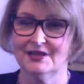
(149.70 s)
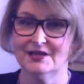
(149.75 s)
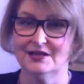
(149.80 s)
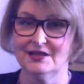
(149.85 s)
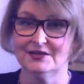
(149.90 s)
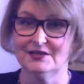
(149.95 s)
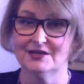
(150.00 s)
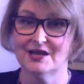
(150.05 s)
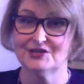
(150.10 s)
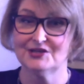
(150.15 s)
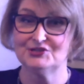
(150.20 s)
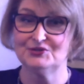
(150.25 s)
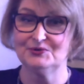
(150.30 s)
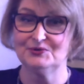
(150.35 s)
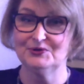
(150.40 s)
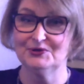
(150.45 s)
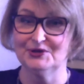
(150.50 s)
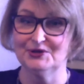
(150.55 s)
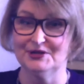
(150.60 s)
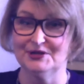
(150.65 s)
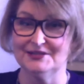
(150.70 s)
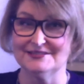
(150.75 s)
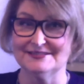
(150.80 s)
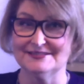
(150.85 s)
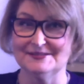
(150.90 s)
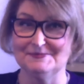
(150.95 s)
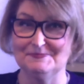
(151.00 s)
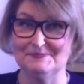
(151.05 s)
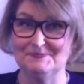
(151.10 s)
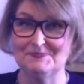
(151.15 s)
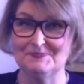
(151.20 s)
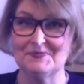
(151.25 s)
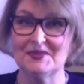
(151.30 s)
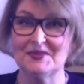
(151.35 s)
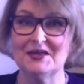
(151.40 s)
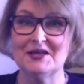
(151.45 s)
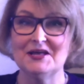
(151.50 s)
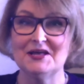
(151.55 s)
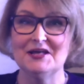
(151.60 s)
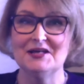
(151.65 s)
Not too good, is it?
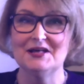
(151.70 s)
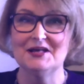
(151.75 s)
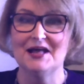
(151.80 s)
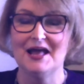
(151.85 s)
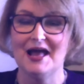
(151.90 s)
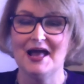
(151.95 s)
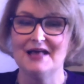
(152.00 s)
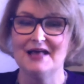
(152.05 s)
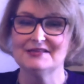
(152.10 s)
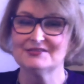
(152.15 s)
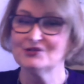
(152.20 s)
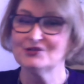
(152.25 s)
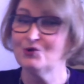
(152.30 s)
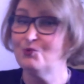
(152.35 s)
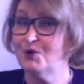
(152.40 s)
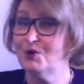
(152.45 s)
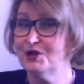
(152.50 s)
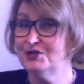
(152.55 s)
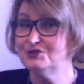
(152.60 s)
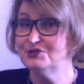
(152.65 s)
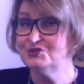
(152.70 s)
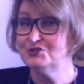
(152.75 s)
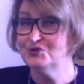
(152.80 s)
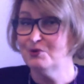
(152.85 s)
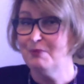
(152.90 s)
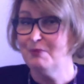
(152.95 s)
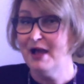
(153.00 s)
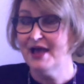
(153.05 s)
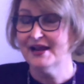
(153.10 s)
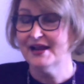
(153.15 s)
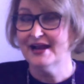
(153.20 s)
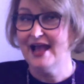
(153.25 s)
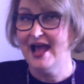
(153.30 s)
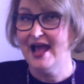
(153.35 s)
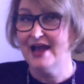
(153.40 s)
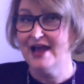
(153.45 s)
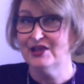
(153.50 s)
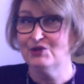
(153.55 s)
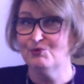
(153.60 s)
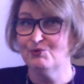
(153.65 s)
So what do you do about it? How
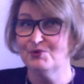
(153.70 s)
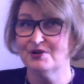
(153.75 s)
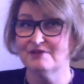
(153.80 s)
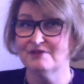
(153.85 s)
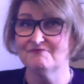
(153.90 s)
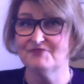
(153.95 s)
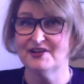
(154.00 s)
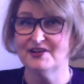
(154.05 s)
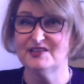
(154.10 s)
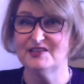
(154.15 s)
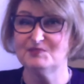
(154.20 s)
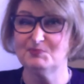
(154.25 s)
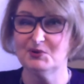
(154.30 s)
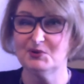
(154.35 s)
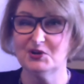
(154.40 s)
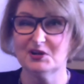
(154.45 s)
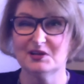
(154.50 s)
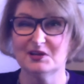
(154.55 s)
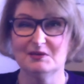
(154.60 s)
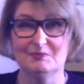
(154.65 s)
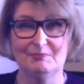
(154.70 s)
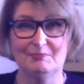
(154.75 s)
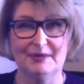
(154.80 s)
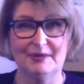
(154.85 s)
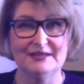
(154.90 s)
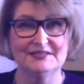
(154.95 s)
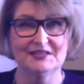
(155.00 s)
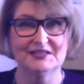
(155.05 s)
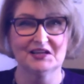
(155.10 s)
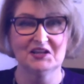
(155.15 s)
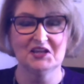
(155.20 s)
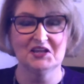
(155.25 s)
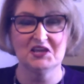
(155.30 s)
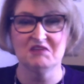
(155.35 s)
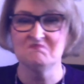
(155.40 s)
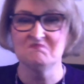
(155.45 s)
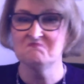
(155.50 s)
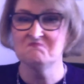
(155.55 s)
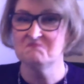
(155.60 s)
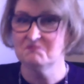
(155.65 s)
do you win on Facebook? Basically,
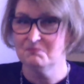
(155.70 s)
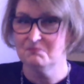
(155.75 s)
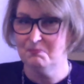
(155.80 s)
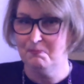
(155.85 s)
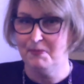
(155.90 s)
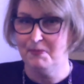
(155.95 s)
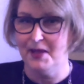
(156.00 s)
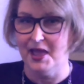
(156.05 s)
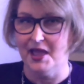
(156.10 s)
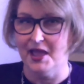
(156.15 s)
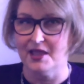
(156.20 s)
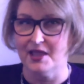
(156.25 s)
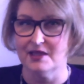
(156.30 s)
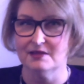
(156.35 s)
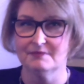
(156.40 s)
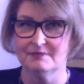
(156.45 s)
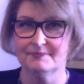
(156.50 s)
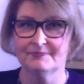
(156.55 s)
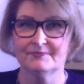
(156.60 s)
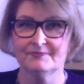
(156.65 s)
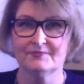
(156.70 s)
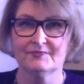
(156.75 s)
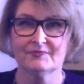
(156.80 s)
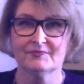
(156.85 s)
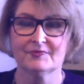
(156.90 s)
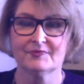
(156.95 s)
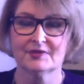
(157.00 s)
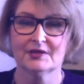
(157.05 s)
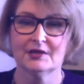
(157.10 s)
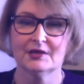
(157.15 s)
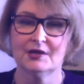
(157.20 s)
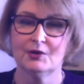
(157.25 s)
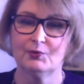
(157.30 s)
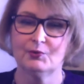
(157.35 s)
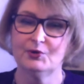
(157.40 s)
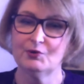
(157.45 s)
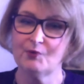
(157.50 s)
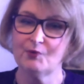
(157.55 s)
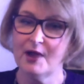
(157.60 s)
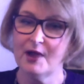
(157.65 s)
pay. When
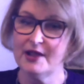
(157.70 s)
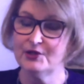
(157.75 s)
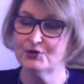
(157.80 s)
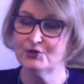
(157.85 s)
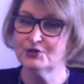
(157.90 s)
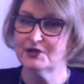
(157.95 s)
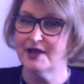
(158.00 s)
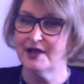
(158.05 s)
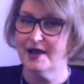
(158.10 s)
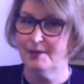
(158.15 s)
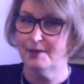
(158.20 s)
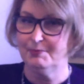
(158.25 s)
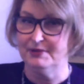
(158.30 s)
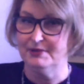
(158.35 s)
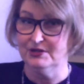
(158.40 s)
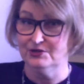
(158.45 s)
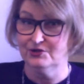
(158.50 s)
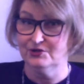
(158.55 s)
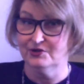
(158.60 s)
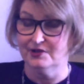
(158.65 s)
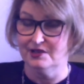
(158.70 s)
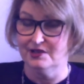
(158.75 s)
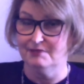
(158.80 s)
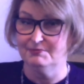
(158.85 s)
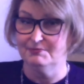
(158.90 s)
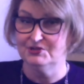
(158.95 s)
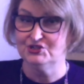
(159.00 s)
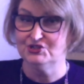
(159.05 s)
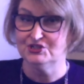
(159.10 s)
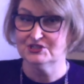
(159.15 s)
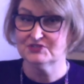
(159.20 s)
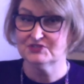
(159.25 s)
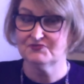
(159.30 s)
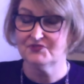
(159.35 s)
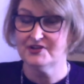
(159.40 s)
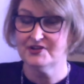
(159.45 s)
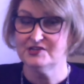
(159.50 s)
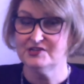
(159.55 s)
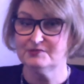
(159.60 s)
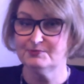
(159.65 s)
you write good copy and good images,
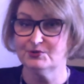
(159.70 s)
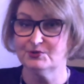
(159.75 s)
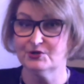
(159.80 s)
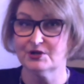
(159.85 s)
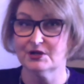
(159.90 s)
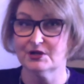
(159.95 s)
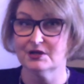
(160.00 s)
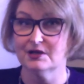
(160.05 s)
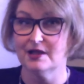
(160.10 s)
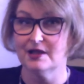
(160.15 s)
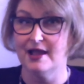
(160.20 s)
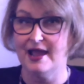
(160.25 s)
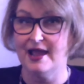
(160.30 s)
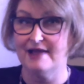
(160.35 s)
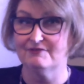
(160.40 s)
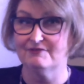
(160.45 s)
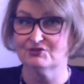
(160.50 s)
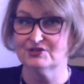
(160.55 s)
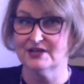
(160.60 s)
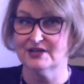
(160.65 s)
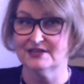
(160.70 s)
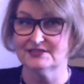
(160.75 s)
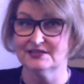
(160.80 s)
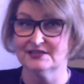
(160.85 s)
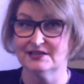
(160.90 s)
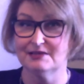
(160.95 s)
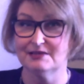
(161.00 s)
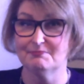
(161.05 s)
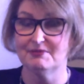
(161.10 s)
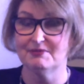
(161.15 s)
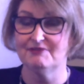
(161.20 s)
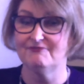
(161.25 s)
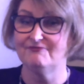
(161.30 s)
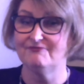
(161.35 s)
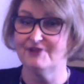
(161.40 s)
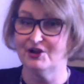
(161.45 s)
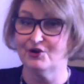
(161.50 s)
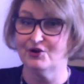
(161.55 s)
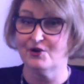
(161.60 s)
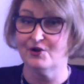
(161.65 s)
Facebook advertising can be
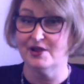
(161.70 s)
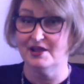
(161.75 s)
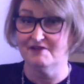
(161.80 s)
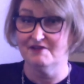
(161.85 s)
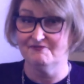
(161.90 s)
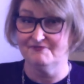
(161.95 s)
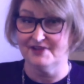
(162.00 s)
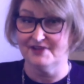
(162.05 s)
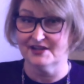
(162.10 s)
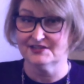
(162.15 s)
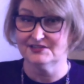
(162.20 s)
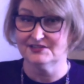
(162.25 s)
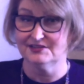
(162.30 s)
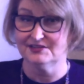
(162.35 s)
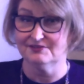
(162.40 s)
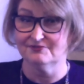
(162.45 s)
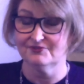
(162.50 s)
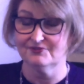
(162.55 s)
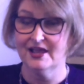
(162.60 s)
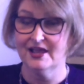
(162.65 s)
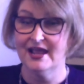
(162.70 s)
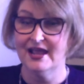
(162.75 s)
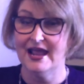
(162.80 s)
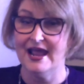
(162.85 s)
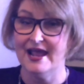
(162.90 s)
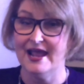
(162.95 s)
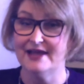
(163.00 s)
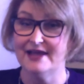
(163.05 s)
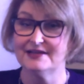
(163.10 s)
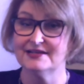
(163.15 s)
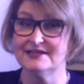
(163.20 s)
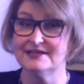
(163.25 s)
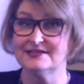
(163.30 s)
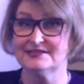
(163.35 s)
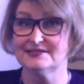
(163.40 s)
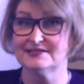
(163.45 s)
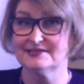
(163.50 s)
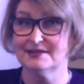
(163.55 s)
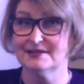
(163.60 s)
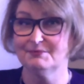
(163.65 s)
very effective, and it's
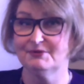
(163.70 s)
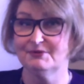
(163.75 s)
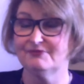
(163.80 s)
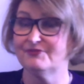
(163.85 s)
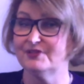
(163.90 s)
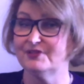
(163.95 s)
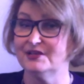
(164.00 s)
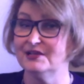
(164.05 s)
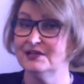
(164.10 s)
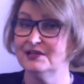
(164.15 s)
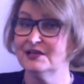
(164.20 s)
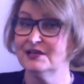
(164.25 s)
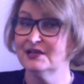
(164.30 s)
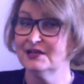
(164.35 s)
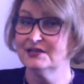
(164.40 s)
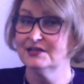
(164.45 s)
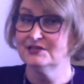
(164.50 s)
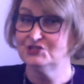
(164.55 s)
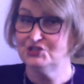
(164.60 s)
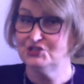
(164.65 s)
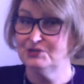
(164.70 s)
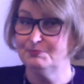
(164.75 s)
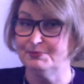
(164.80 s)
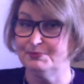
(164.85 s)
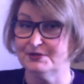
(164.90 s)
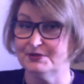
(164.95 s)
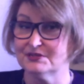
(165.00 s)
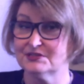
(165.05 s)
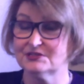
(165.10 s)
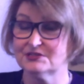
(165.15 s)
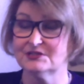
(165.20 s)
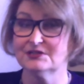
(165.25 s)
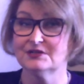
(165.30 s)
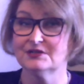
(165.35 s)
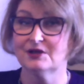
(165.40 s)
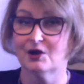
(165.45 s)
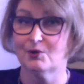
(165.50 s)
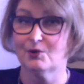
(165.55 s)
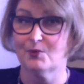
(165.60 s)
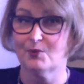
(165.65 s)
some of the cheapest
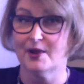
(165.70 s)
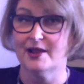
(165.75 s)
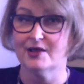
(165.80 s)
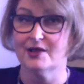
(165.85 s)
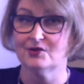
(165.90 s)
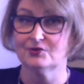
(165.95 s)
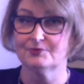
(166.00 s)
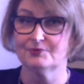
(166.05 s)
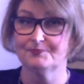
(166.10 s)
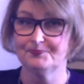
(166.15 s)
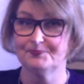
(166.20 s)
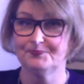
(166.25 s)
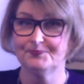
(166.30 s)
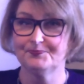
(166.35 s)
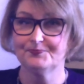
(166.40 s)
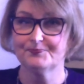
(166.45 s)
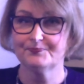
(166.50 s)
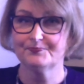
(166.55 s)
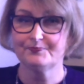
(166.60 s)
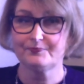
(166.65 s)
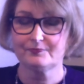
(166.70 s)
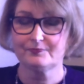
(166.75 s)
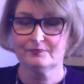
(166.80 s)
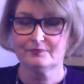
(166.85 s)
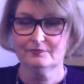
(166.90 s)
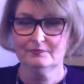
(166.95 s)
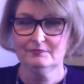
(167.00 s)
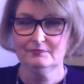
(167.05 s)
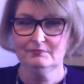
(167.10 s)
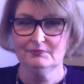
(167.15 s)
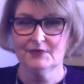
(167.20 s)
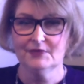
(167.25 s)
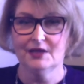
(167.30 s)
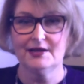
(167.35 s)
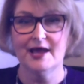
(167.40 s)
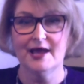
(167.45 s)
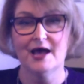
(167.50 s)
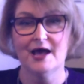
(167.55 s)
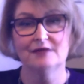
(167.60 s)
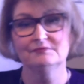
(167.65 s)
around.
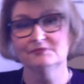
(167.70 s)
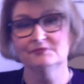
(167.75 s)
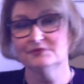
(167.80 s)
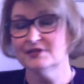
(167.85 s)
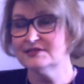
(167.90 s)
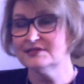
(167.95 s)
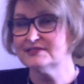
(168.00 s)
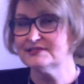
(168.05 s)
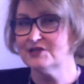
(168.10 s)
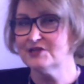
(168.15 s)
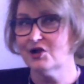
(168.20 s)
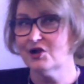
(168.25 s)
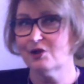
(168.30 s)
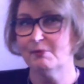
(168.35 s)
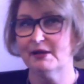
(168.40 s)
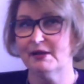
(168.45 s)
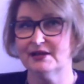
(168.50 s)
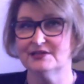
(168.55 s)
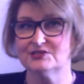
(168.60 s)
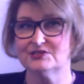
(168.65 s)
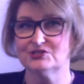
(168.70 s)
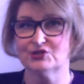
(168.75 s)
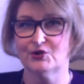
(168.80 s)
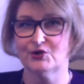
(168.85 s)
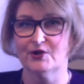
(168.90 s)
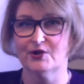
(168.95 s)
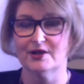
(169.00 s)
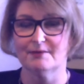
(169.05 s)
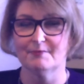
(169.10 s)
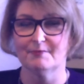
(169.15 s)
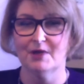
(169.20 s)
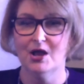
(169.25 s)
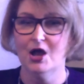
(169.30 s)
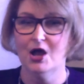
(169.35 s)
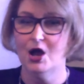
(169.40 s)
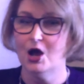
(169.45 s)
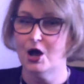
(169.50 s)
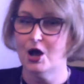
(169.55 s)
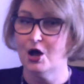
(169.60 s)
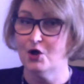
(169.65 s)
Now, let's talk about Instagram.
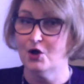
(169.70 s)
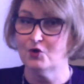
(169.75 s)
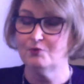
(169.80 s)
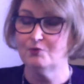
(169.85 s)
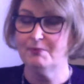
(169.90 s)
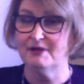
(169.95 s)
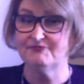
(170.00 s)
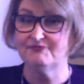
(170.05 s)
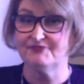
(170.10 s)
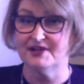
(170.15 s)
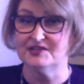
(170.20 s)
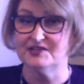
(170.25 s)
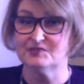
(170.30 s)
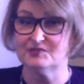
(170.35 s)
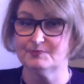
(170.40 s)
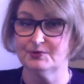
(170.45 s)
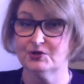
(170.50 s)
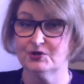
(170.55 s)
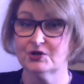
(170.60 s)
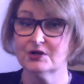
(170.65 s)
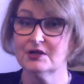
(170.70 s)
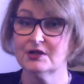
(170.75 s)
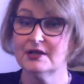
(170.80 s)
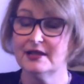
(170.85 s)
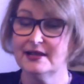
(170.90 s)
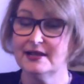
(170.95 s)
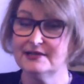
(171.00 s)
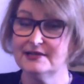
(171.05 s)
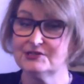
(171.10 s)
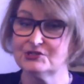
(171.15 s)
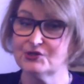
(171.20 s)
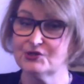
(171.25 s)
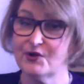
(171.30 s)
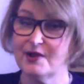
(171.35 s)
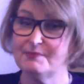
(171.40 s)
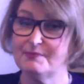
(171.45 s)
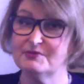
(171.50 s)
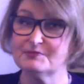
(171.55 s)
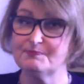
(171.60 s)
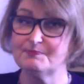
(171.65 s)
Owned by Facebook,
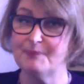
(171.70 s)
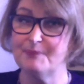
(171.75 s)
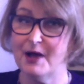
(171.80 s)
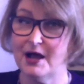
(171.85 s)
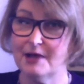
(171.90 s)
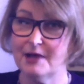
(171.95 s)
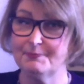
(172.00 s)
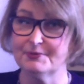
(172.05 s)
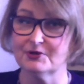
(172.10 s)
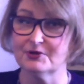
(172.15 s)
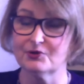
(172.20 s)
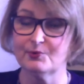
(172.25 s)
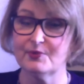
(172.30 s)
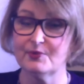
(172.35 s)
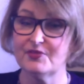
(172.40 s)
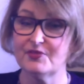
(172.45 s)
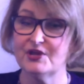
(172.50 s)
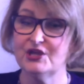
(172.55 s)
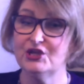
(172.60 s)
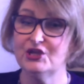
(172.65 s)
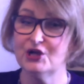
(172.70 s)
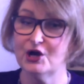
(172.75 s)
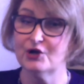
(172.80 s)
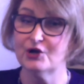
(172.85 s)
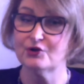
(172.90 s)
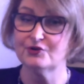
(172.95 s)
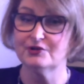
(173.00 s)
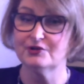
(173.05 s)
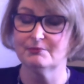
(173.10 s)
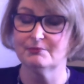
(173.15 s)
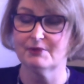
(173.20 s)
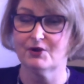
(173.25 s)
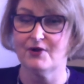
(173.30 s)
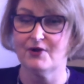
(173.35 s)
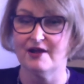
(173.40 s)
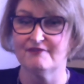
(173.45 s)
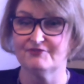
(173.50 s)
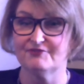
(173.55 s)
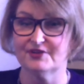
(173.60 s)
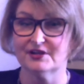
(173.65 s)
Instagram is popular with a younger
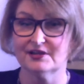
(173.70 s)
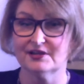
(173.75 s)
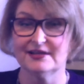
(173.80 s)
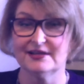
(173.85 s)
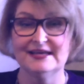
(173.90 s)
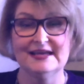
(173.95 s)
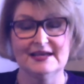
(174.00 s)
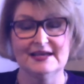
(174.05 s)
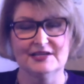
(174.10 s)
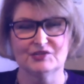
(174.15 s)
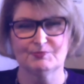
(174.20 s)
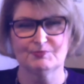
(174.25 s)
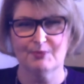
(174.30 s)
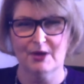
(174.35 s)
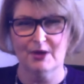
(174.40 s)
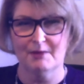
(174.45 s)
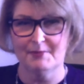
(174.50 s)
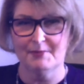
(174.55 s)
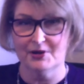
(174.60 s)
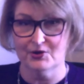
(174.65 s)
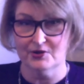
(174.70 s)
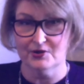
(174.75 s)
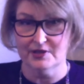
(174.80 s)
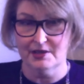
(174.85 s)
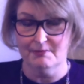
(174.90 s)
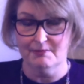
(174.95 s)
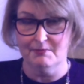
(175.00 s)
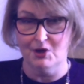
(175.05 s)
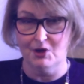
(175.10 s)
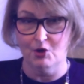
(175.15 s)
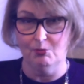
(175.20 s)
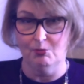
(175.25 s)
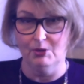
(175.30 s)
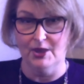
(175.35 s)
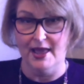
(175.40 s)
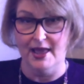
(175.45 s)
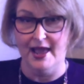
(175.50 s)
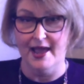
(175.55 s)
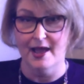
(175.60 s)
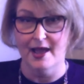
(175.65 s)
demographic. It's primarily a mobile
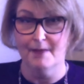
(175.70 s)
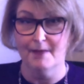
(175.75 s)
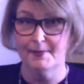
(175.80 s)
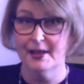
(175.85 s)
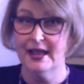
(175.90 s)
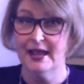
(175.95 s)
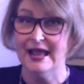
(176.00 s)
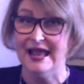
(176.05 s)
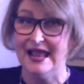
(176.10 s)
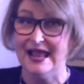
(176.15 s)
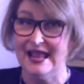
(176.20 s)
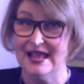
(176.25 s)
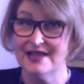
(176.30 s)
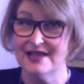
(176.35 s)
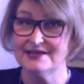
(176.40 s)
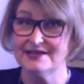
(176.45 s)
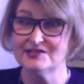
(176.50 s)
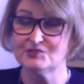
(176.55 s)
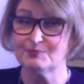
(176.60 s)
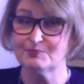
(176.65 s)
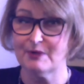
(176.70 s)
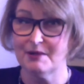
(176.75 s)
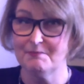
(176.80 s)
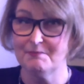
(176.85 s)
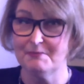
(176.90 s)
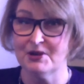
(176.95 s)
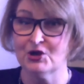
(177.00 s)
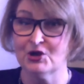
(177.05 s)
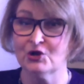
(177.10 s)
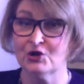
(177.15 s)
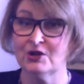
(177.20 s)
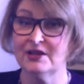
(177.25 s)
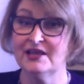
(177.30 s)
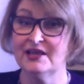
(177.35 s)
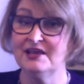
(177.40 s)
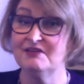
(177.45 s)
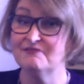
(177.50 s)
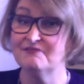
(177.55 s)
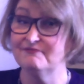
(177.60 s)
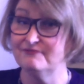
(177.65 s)
app, and it's
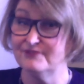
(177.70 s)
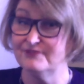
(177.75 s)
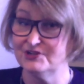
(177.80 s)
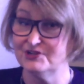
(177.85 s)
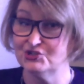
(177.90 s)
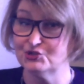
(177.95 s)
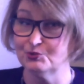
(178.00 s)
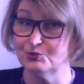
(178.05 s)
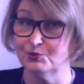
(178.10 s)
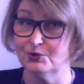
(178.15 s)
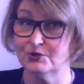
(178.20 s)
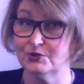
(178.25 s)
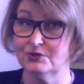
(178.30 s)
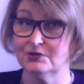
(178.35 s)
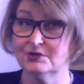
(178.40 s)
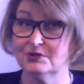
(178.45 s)
primarily visual.